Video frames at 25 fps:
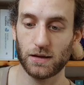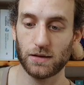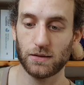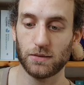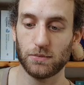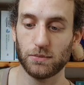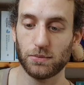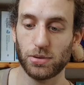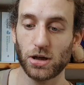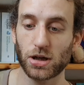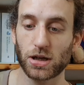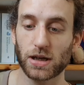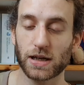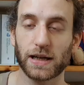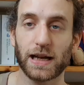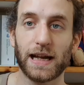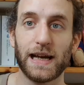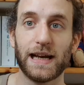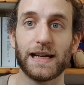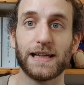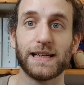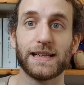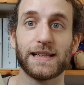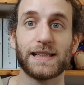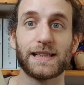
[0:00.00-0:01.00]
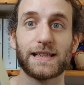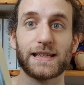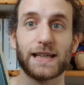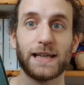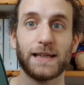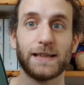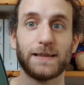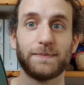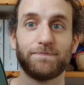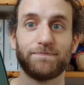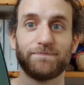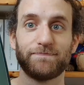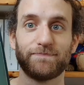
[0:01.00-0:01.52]
book is
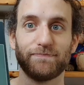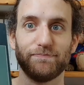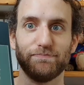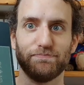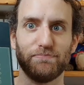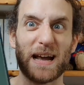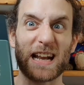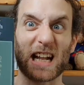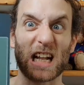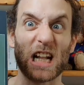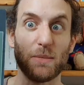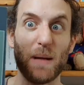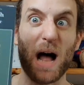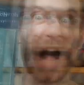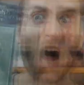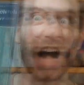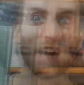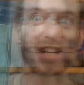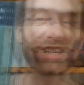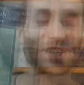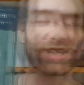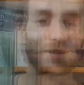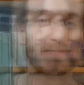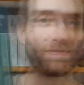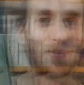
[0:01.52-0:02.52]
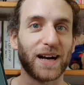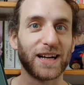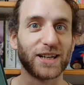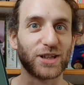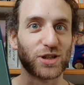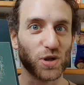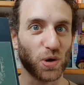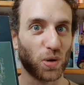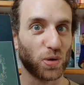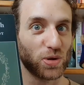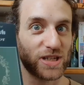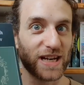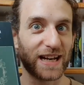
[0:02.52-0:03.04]
Middlemarch by
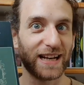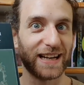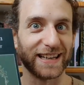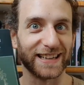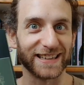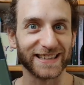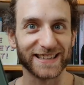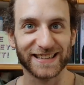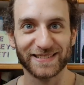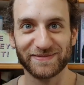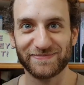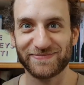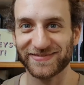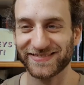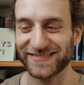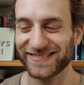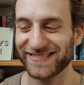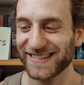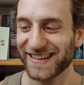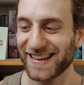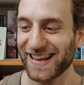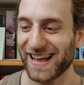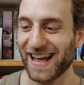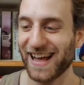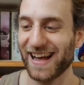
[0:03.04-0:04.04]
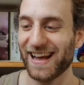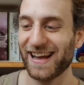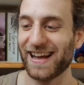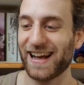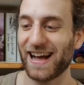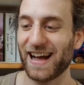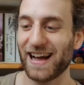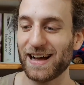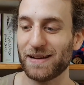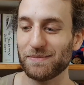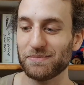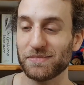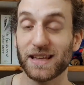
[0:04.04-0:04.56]
George Eliot.
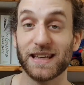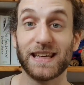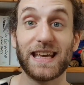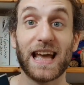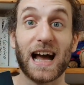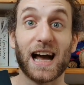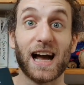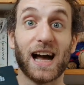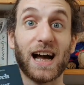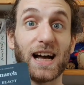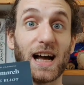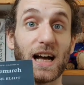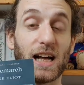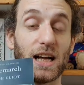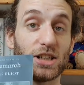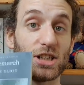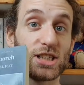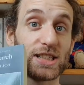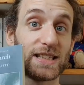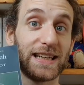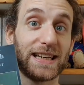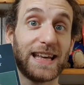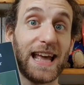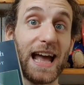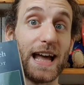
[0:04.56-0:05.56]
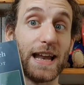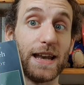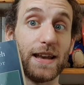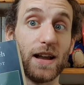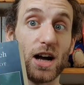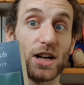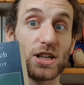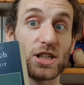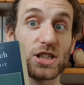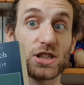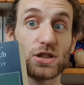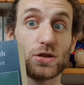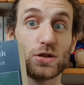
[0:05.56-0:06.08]
yeah, just again,
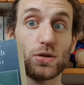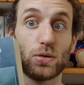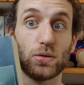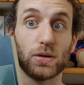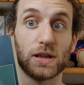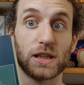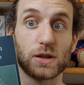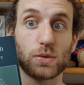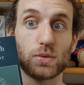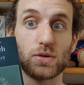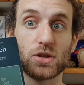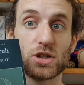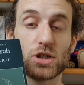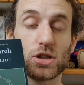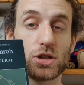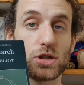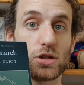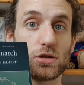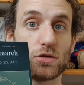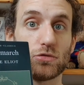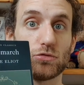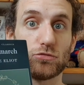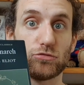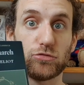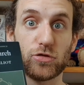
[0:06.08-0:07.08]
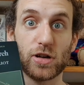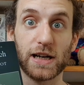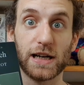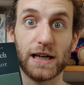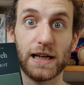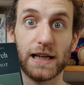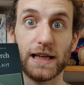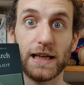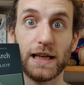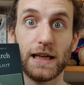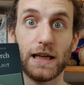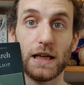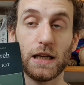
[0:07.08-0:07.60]
I just thought this was
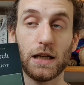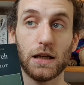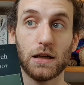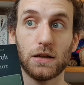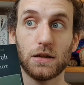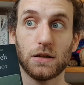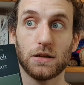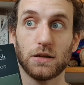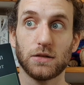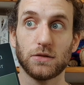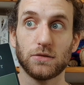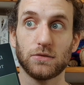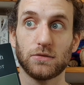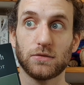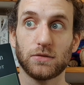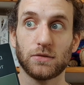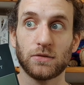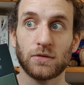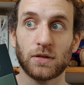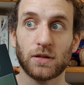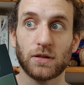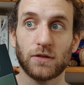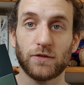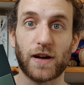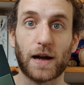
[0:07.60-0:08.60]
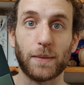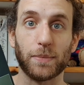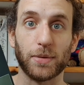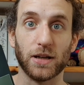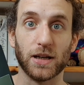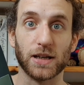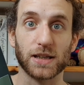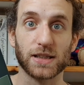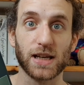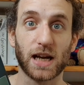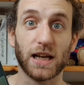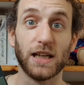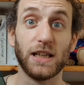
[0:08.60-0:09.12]
really
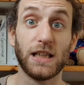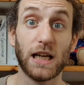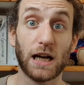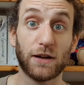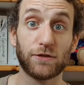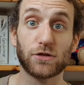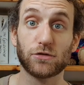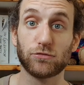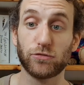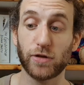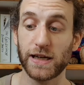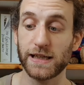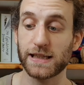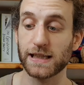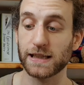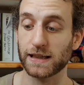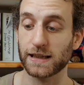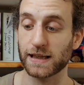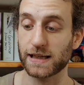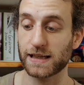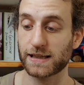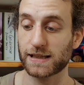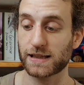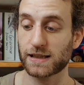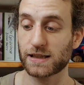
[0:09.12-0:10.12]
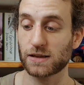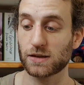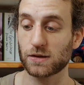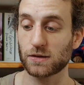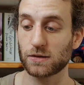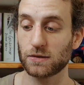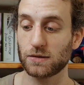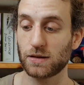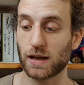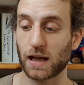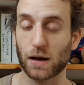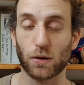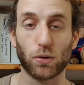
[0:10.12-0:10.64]
fabulous. I loved reading this
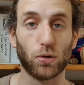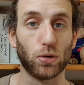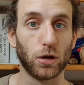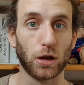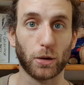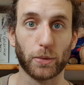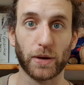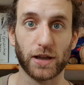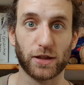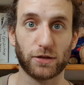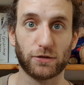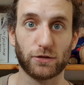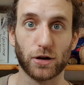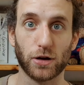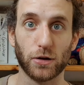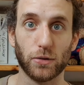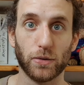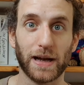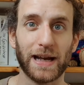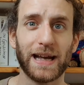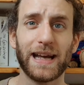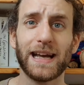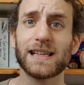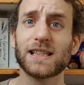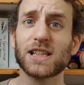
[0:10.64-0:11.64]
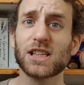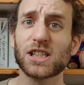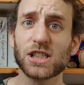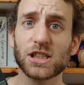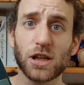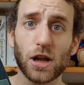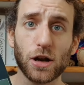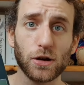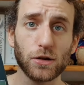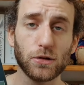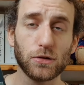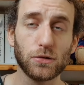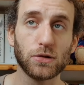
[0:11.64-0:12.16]
like all the way through. It is a
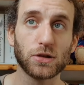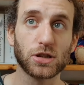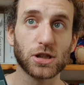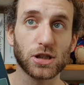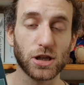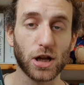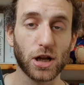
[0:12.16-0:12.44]
slow